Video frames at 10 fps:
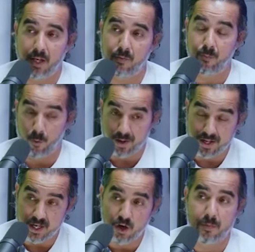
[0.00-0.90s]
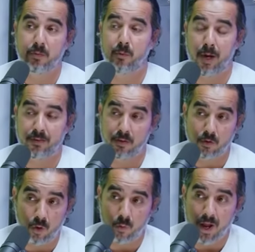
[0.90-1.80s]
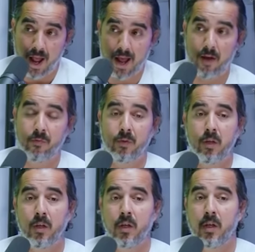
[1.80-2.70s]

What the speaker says: in, for e-commerce brands that don't have